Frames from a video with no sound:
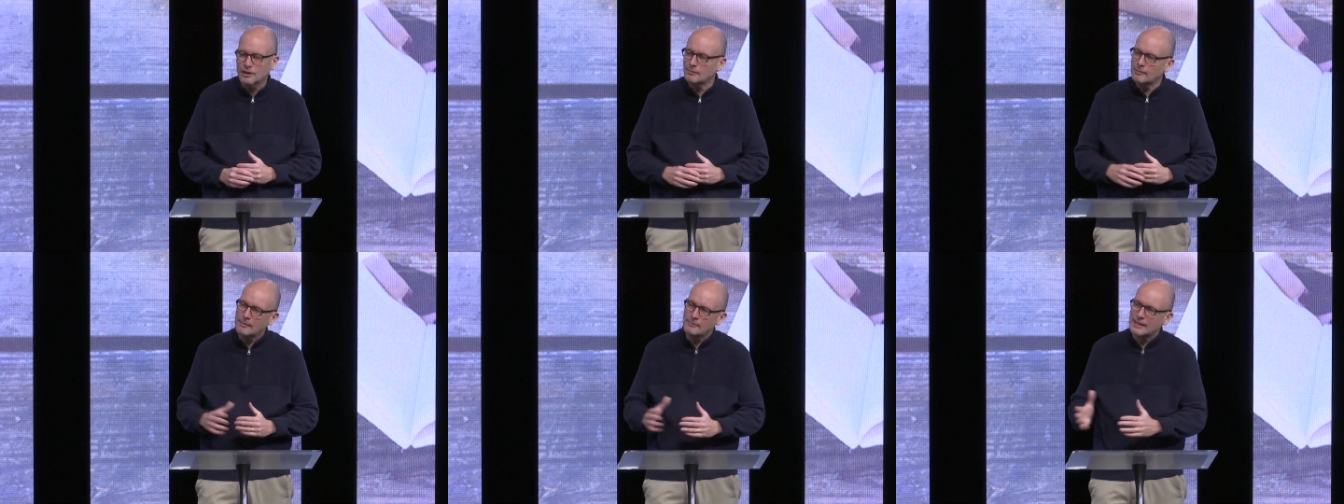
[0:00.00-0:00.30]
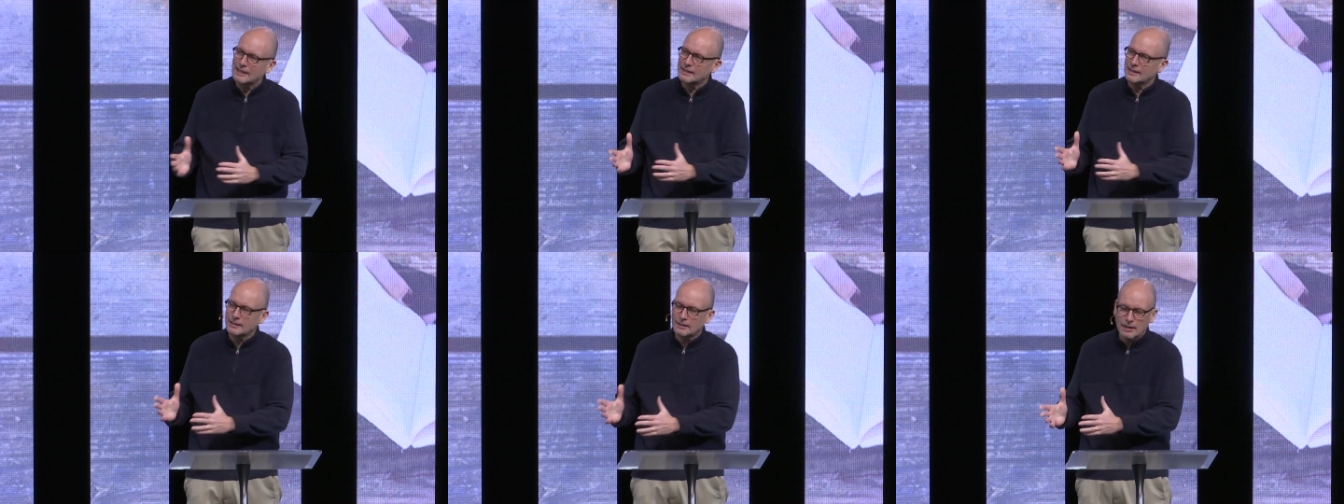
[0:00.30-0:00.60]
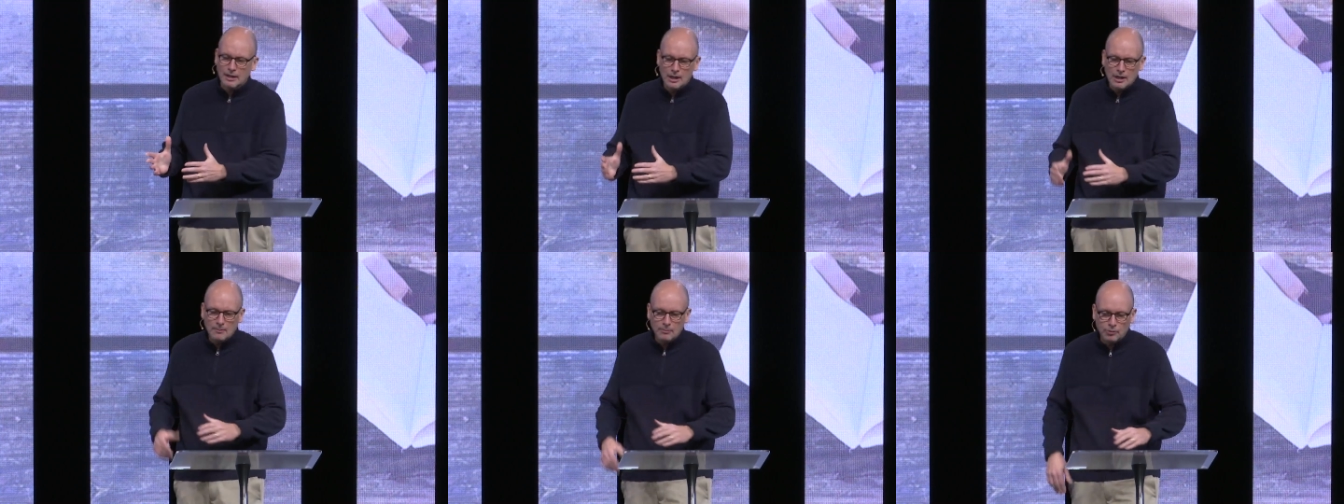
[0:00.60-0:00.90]
Am I making
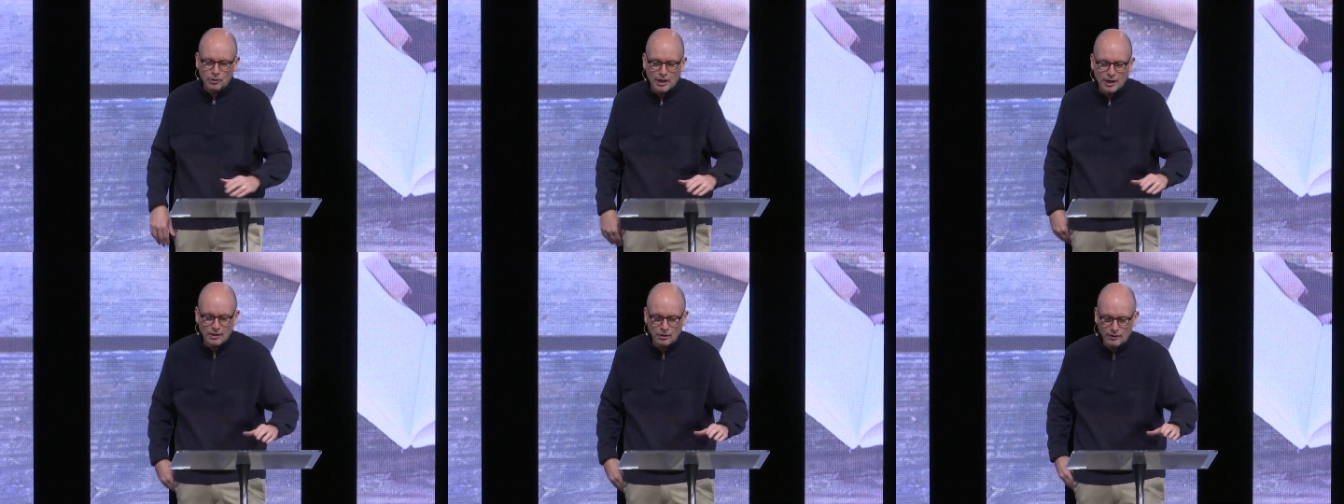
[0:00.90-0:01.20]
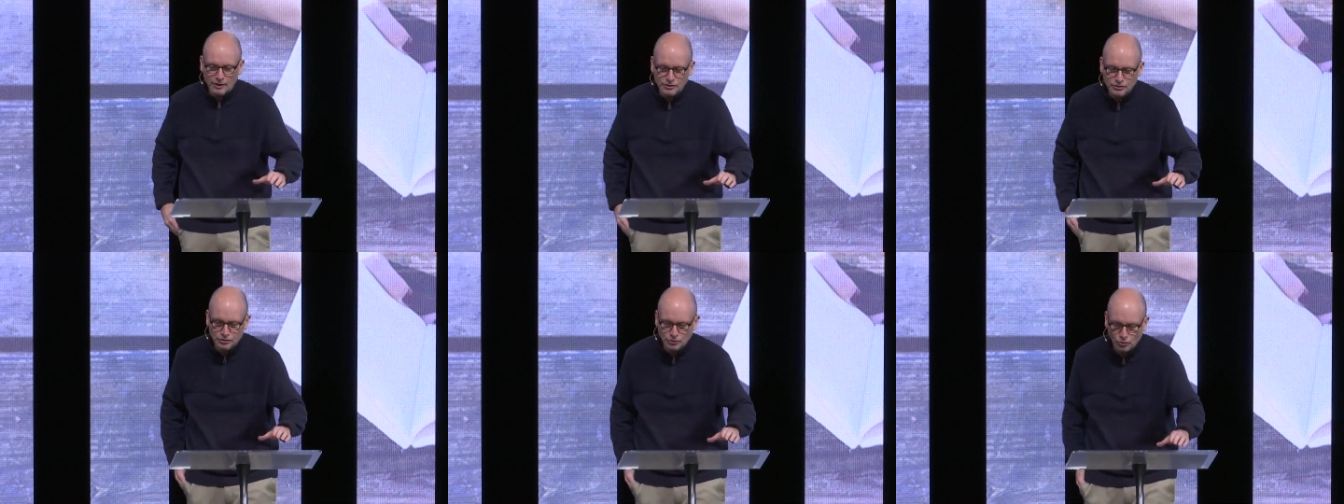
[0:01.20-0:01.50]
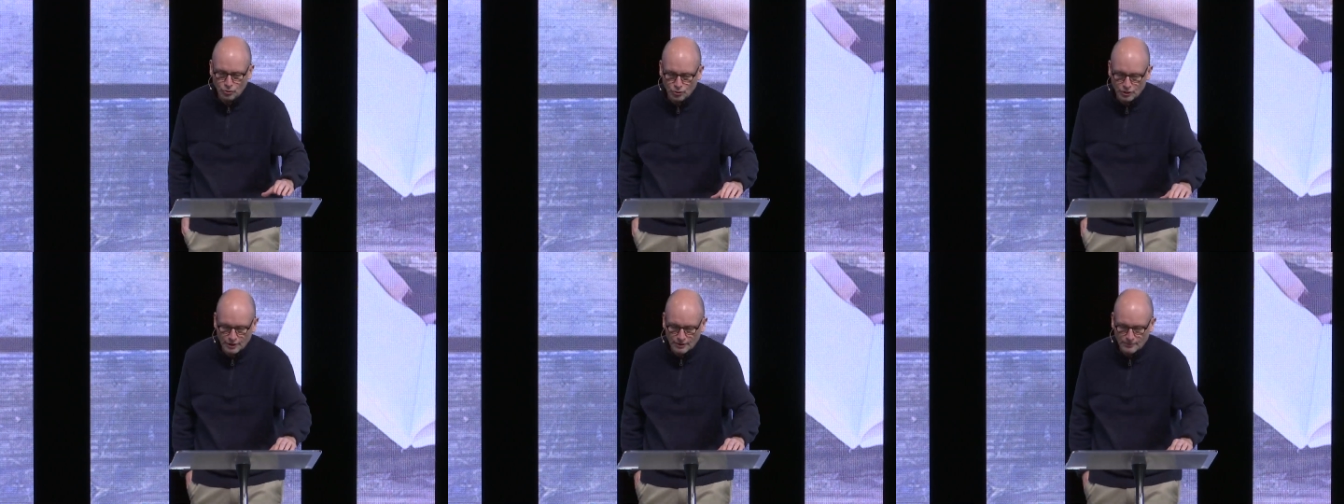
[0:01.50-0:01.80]
progress
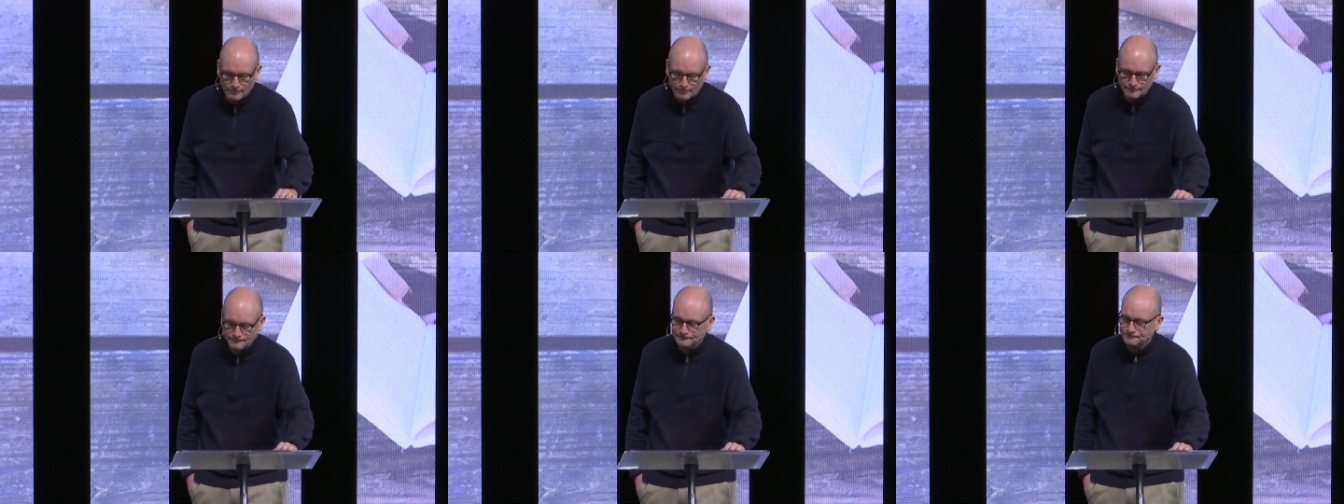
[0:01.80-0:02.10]
toward Him?